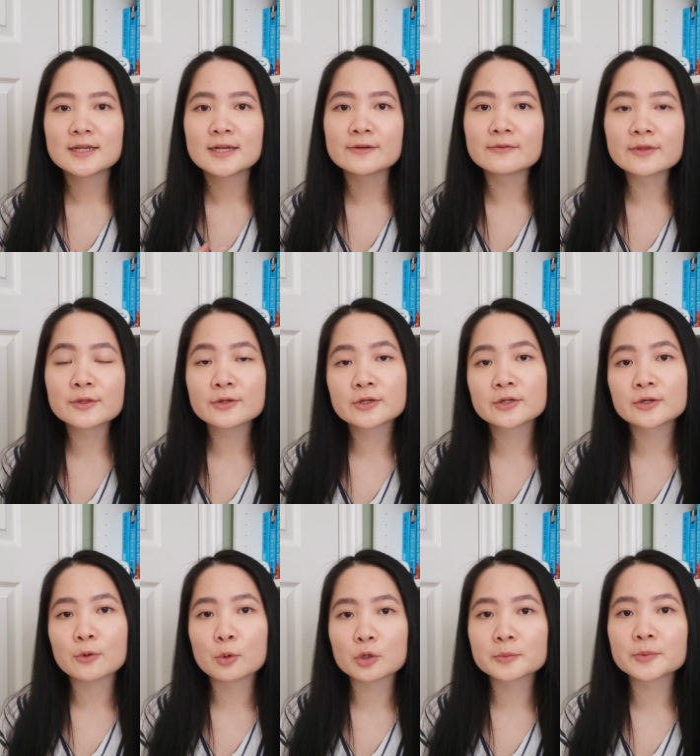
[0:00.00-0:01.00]
Even their
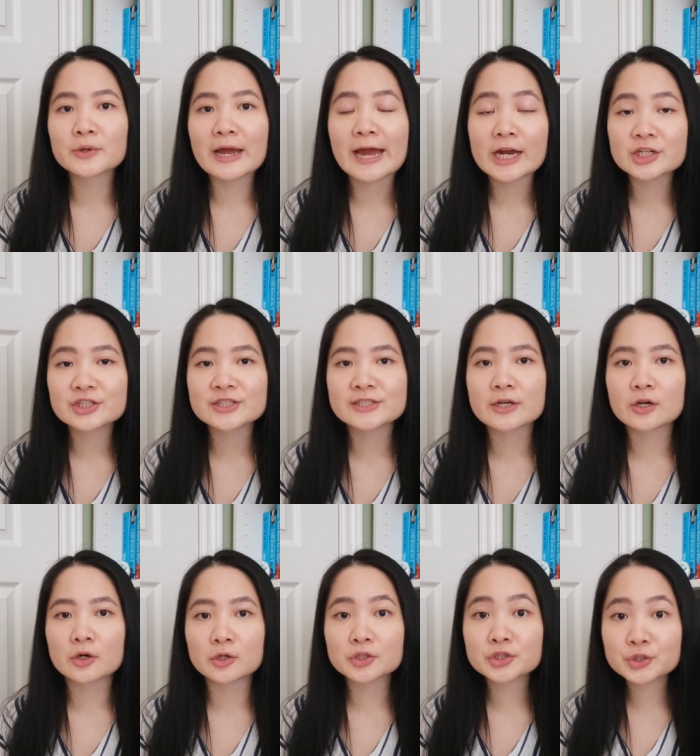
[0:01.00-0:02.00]
horrible actions that
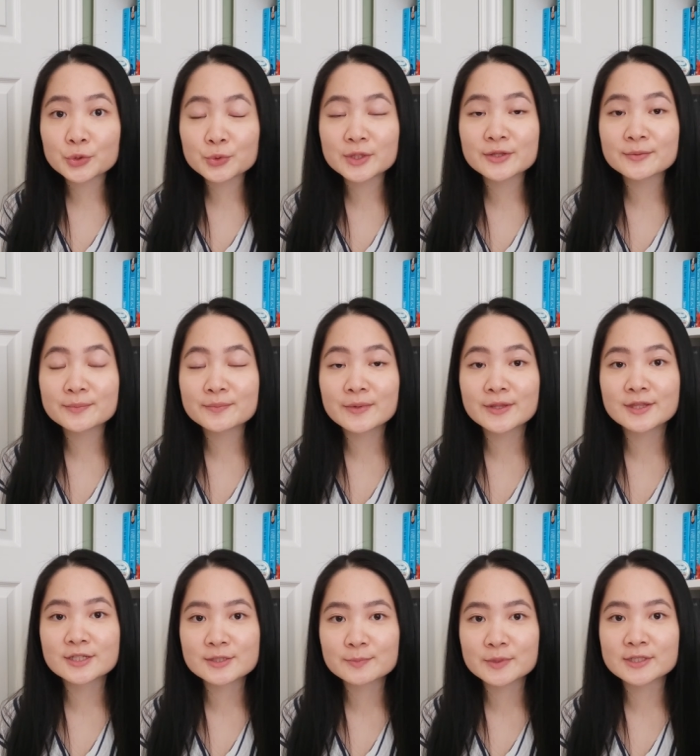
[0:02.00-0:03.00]
are shown in the in
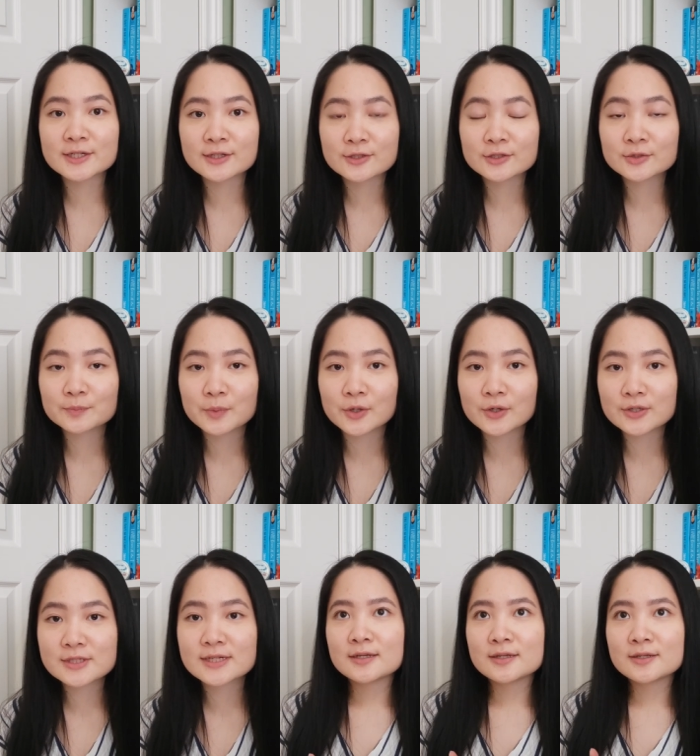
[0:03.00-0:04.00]
this particular
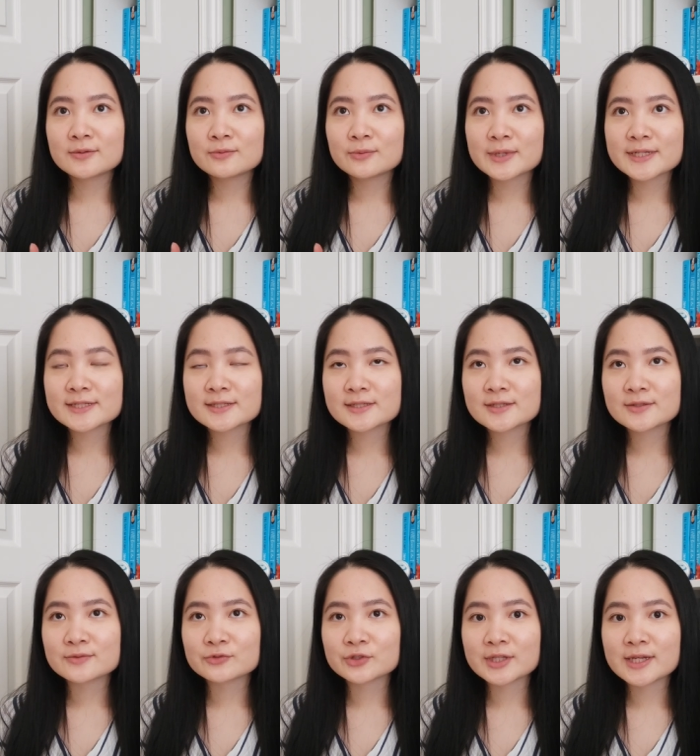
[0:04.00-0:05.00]
part, it
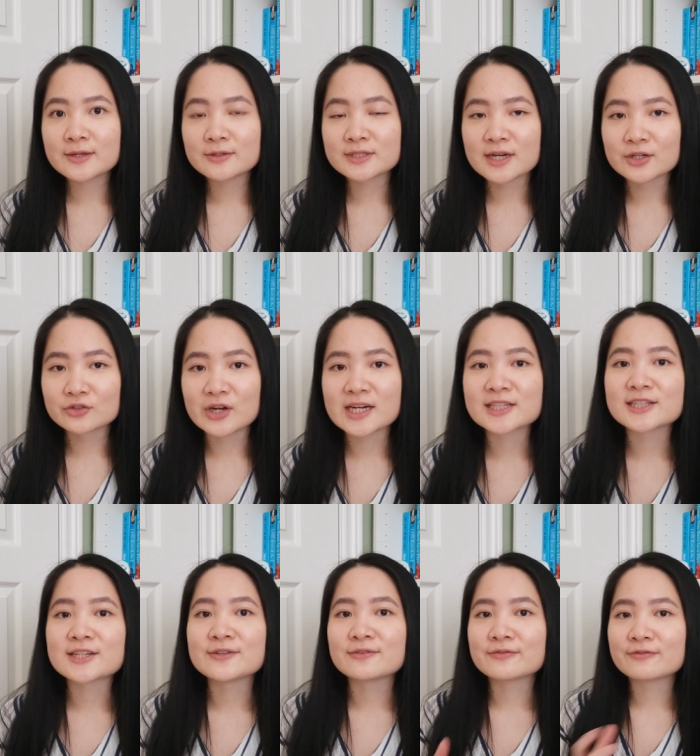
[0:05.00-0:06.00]
wasn't really
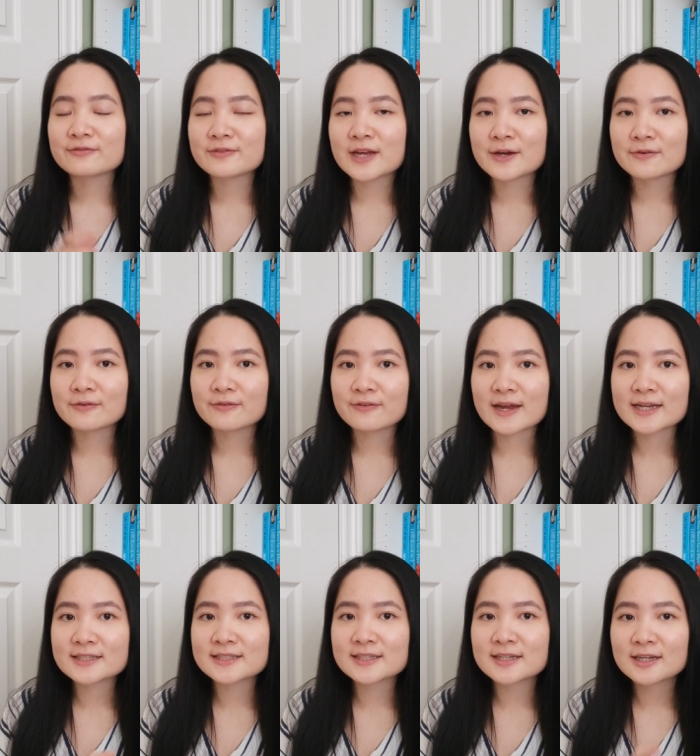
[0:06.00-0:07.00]
directly
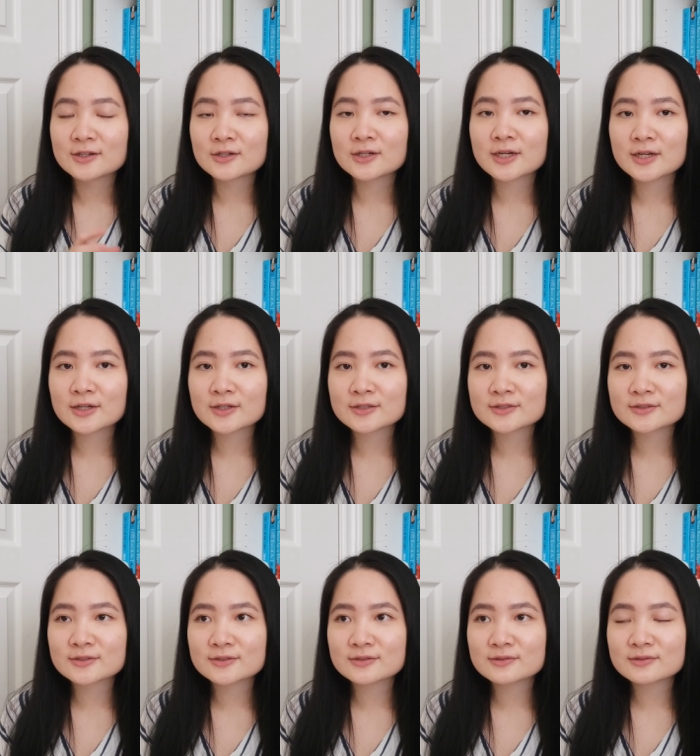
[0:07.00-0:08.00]
affecting our
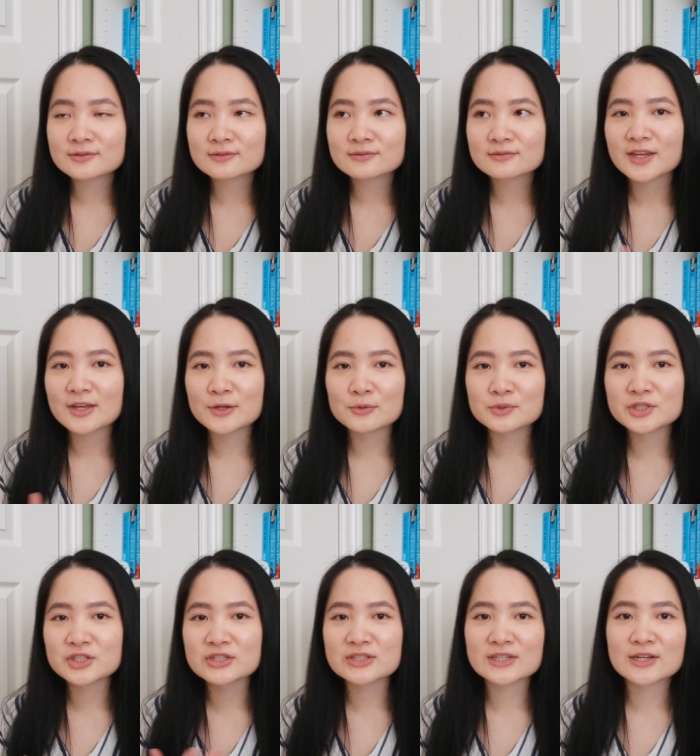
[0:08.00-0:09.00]
characters. It was
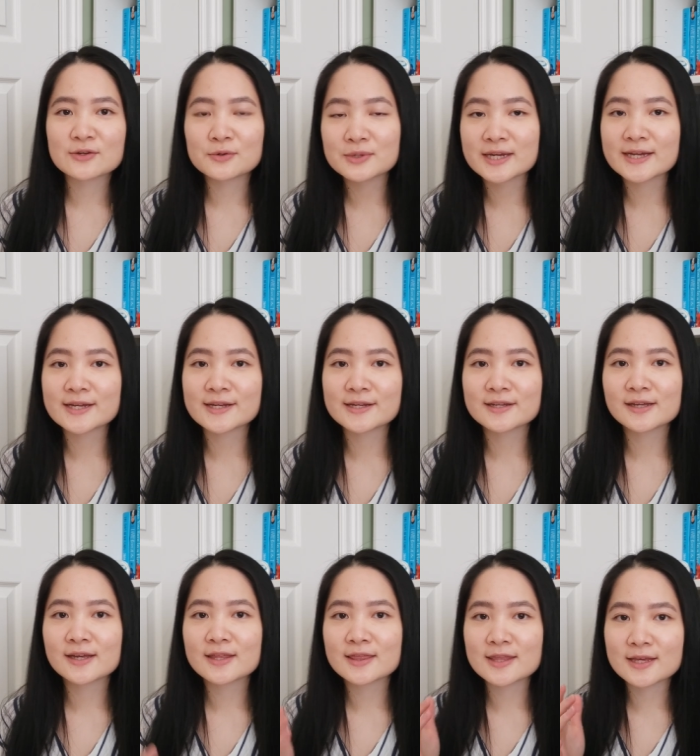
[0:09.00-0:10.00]
just like, okay,
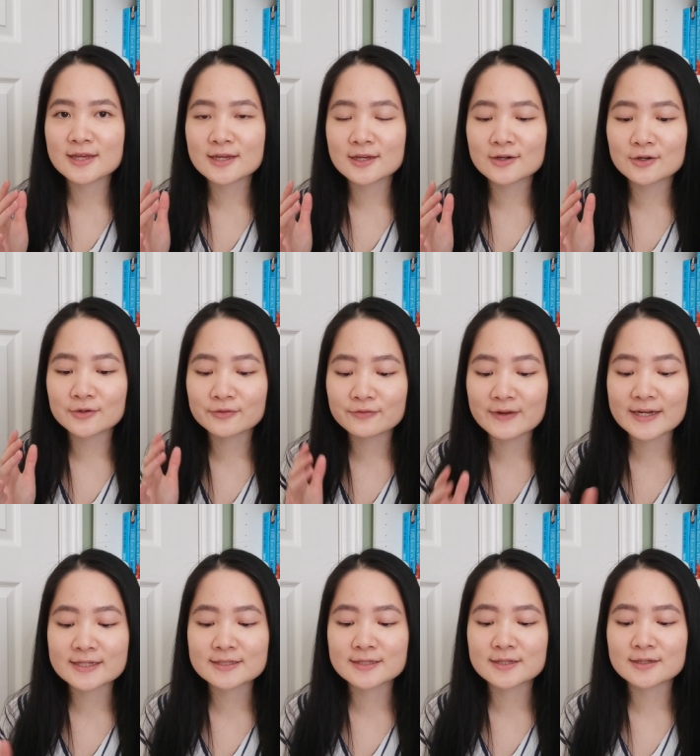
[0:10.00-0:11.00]
they are
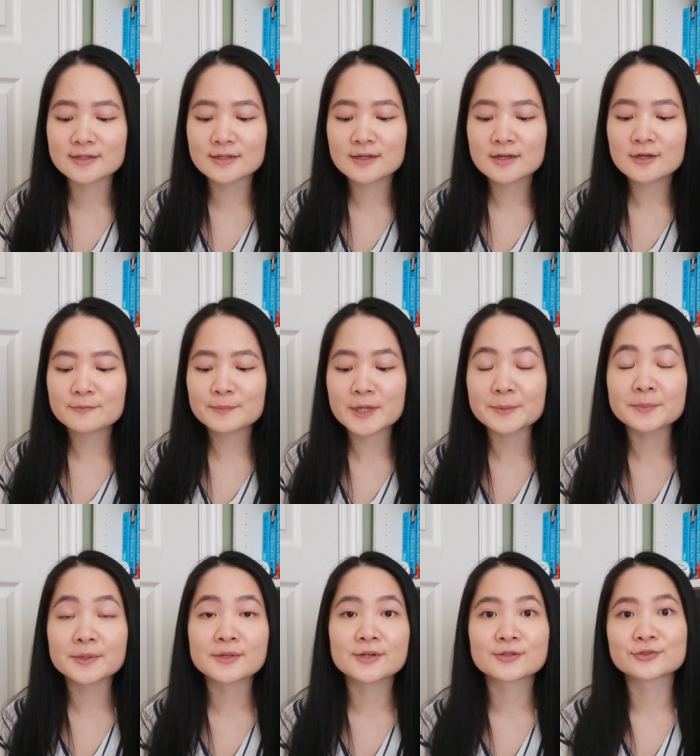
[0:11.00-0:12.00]
affecting
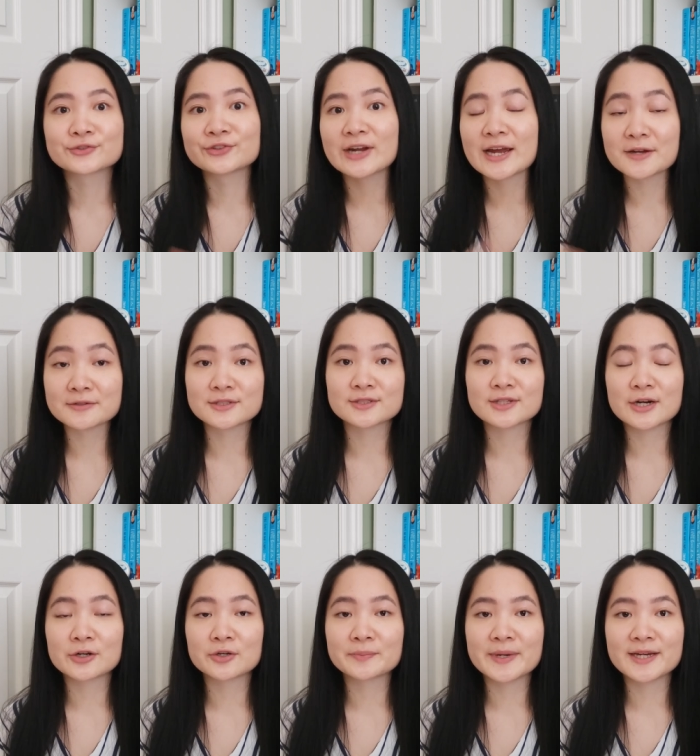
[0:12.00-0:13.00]
people around
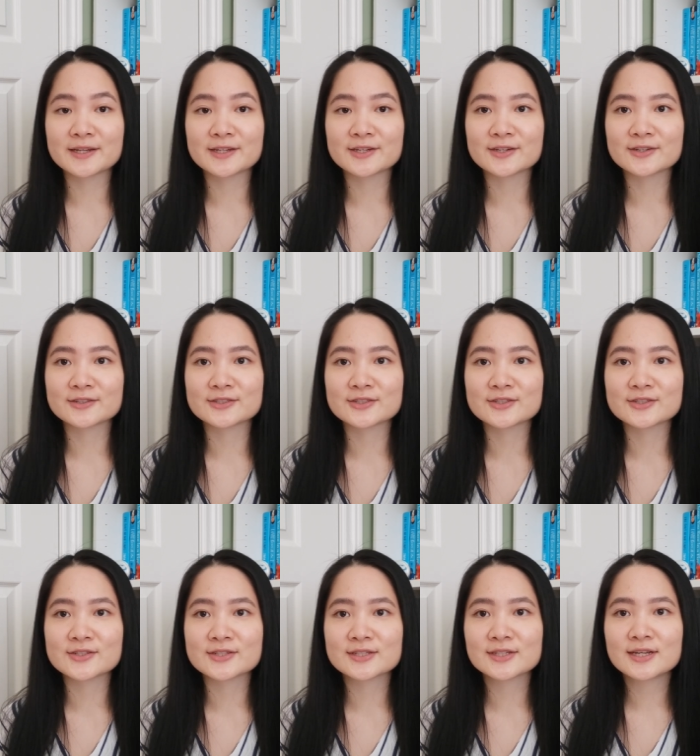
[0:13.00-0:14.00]
our main
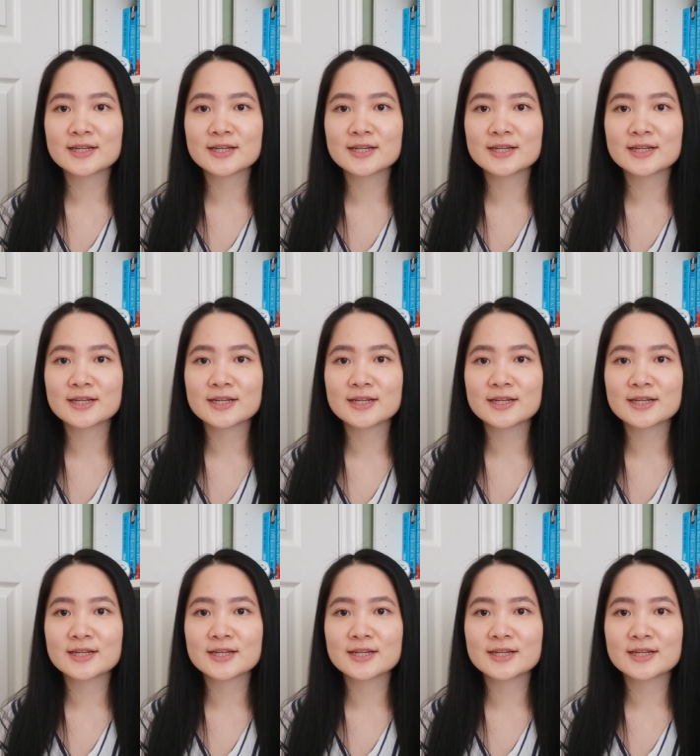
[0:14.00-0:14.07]
characters.